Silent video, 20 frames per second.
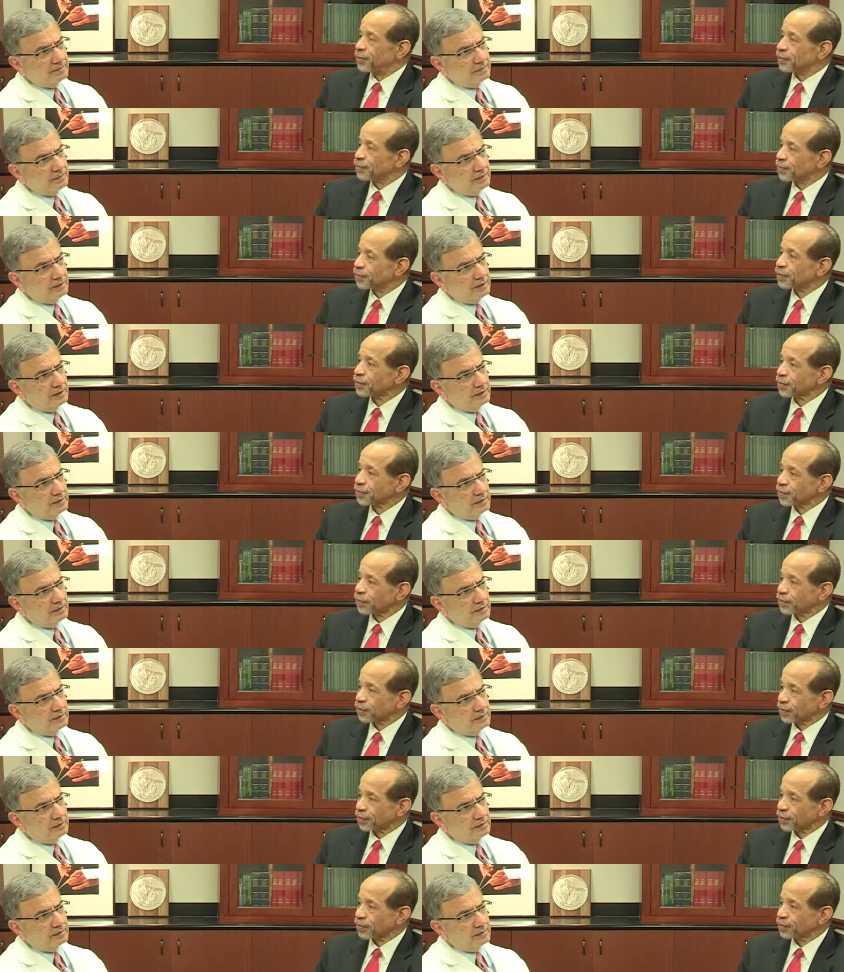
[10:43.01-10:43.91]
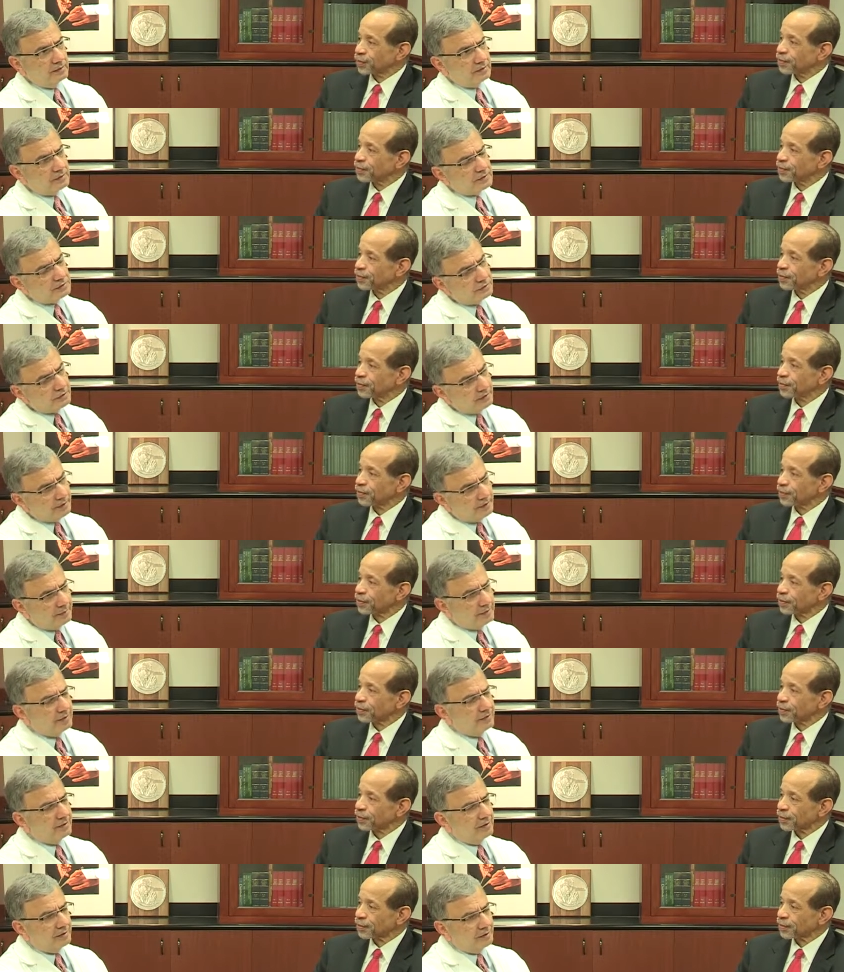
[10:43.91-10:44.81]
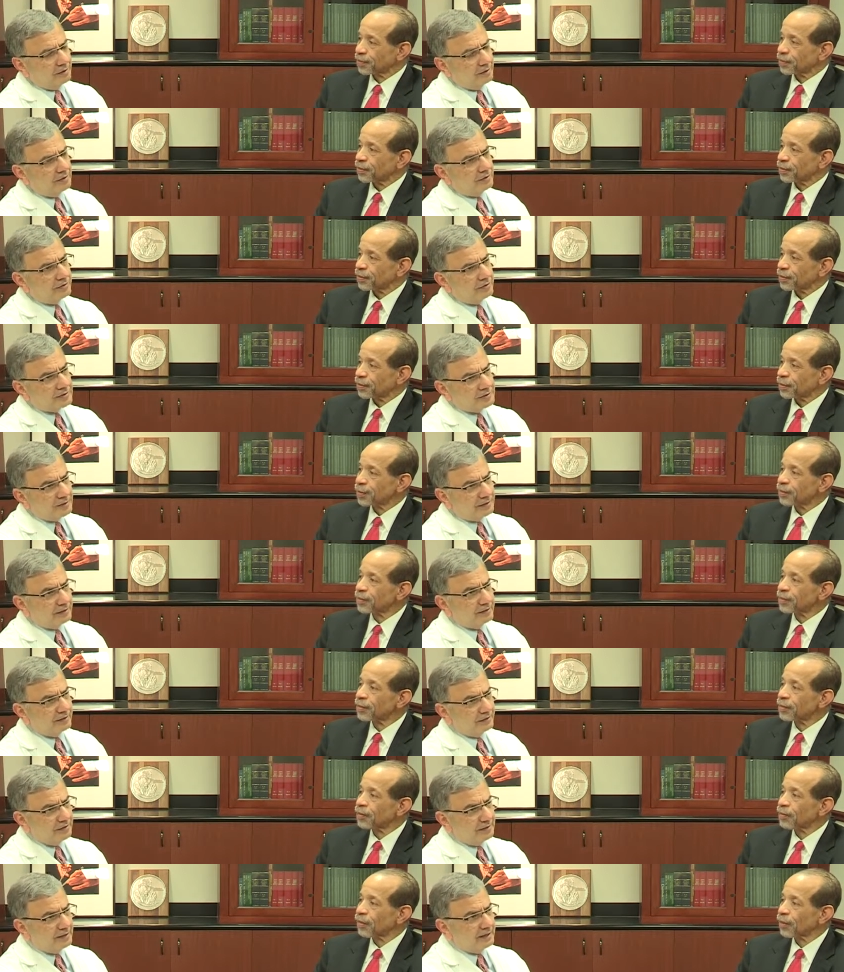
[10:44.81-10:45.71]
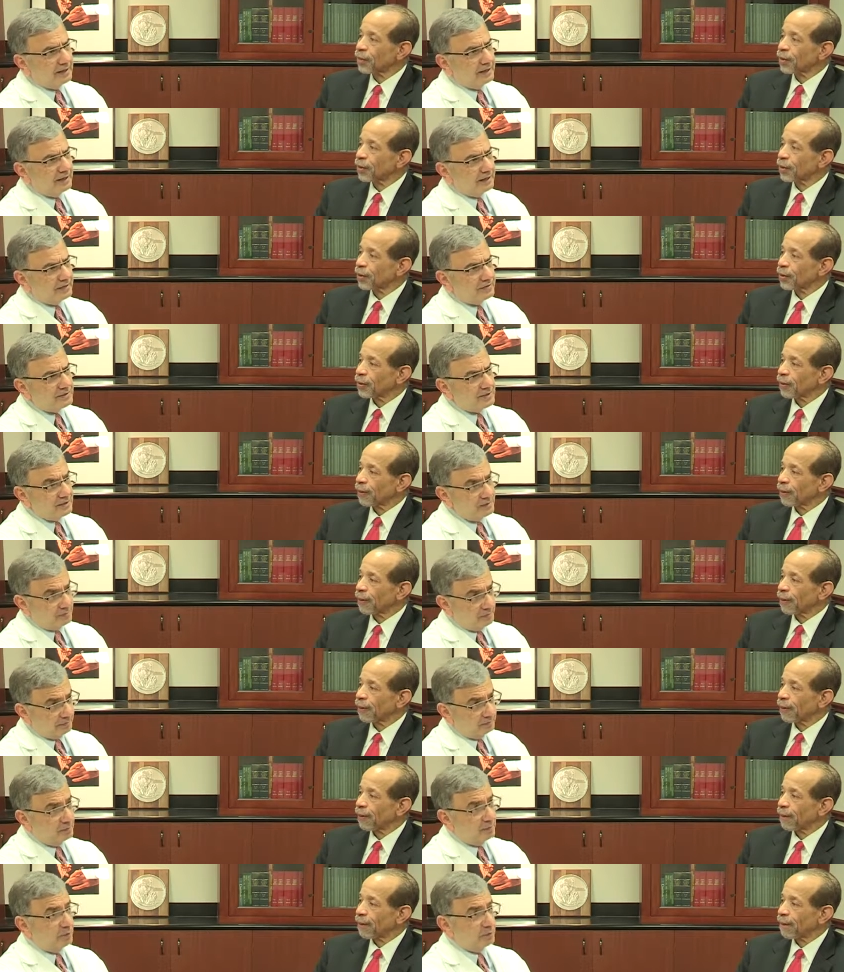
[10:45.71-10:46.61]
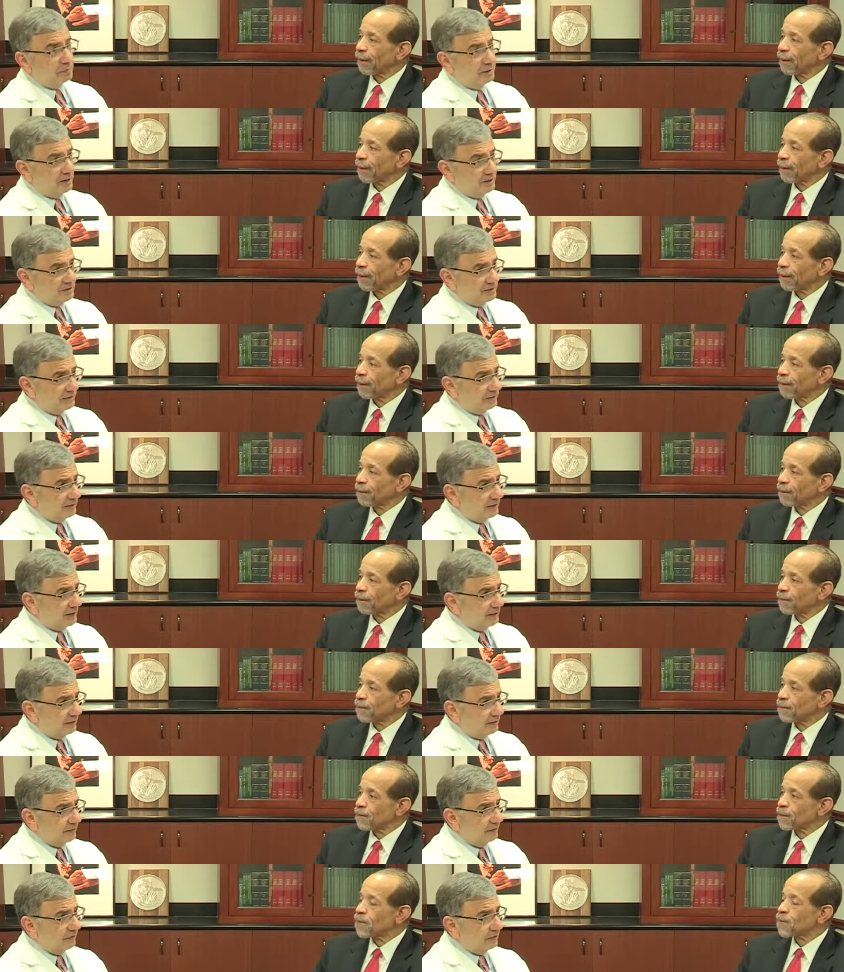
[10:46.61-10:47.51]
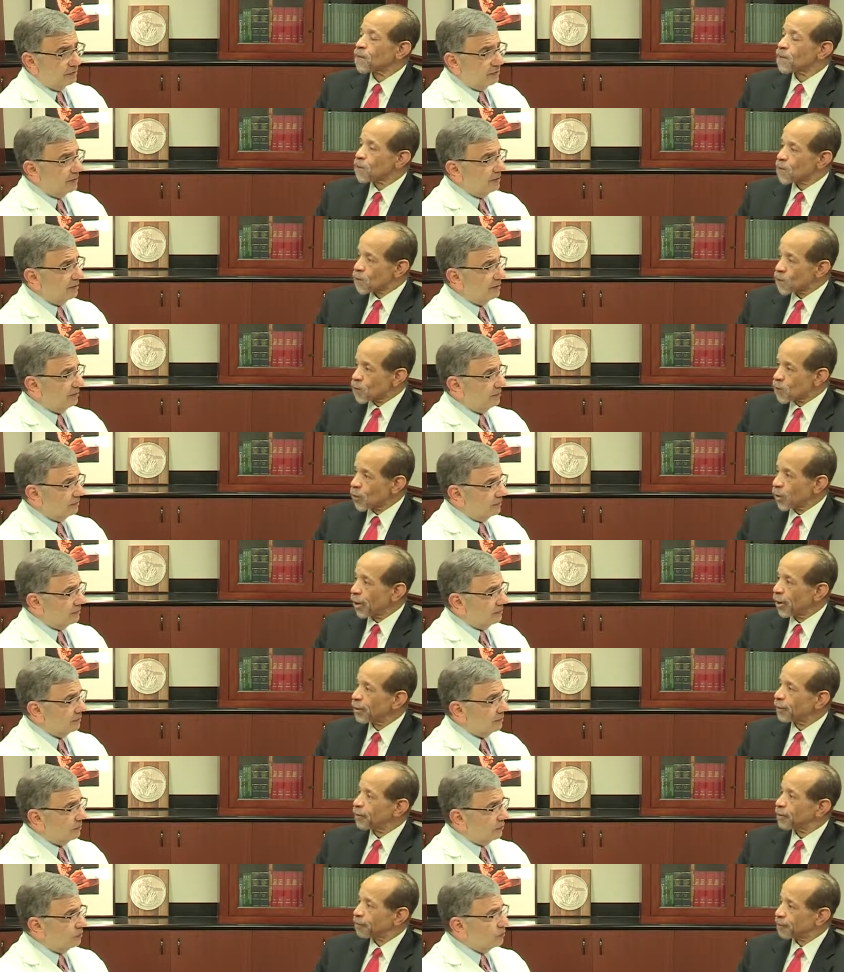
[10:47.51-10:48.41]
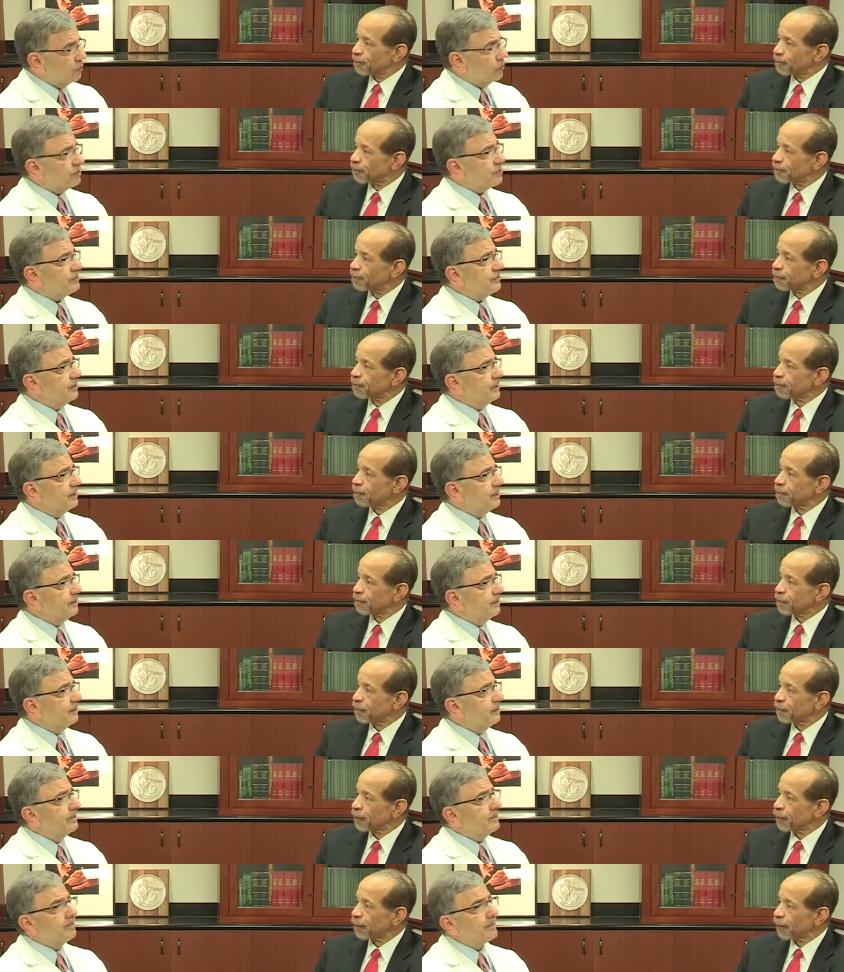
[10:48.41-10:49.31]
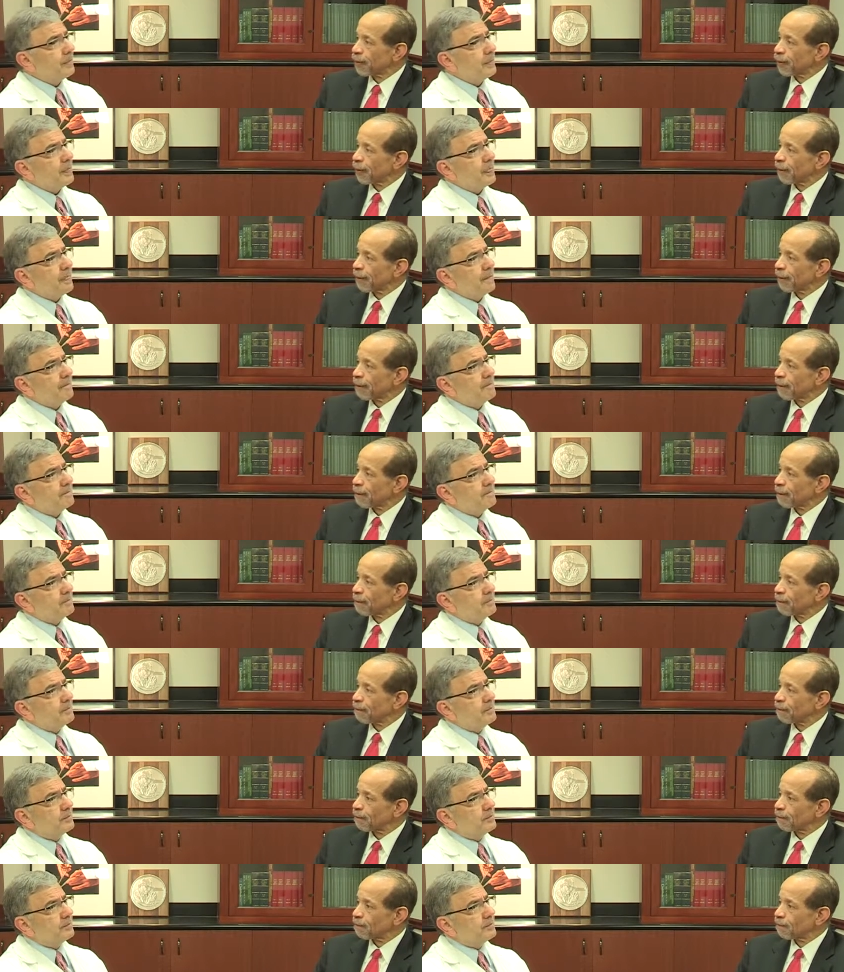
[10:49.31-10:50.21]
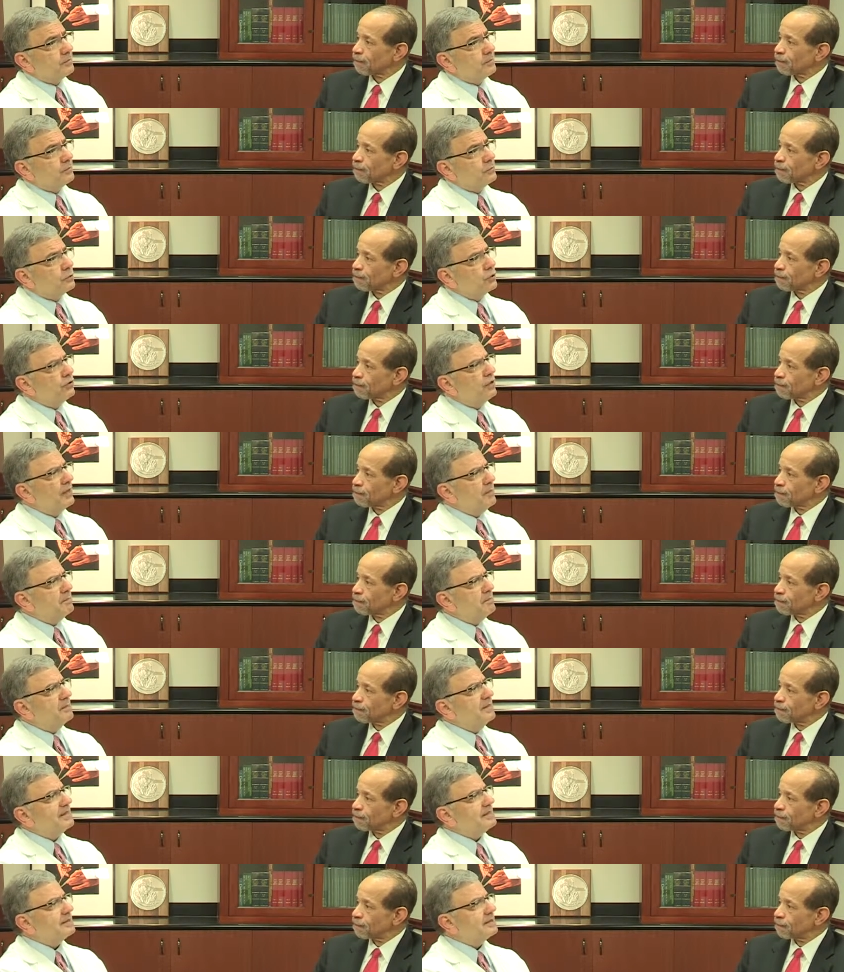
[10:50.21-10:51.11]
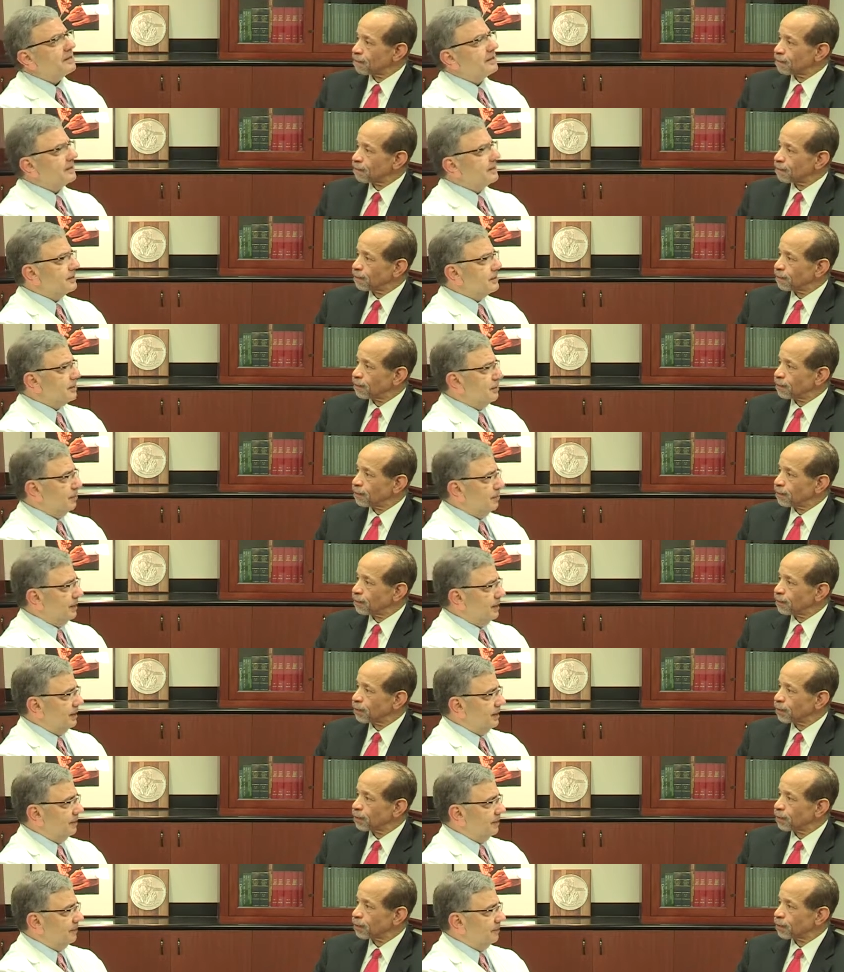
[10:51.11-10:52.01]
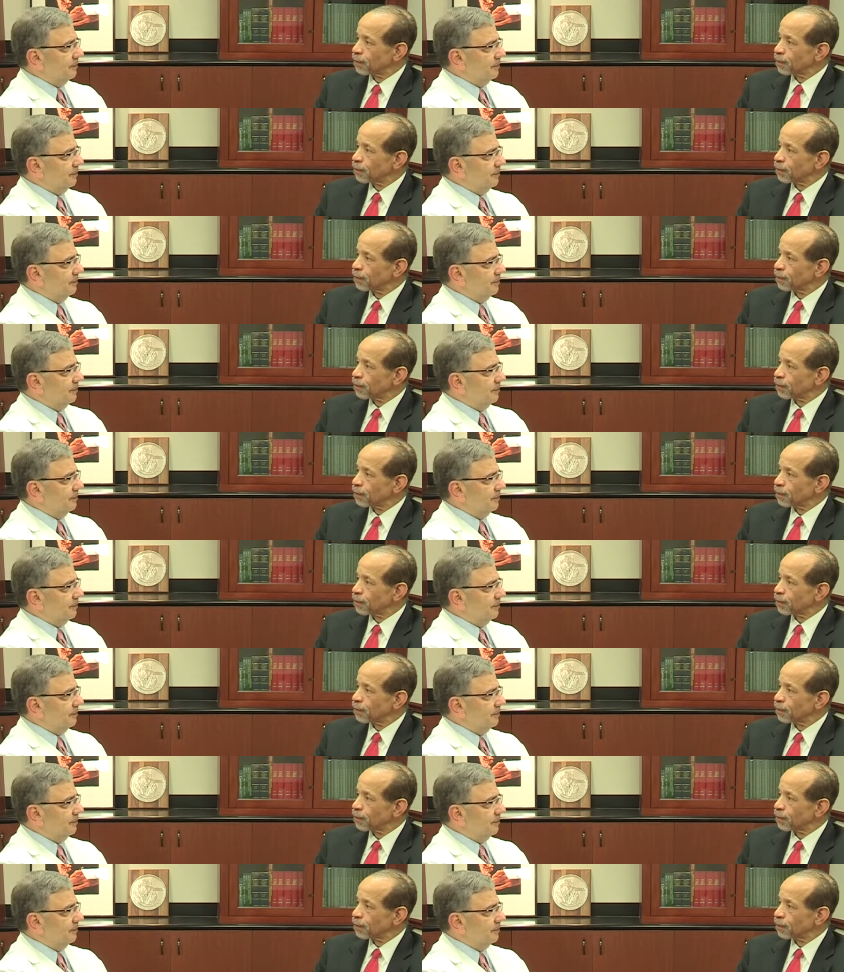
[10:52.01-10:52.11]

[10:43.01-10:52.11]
Speaker 1: right? Mm-hmm. Restrict. Mm -hmm. I mean, you can call it restrictive in a negative sense, but more positive diet, if you will. Right. Towards vegan do they miss something?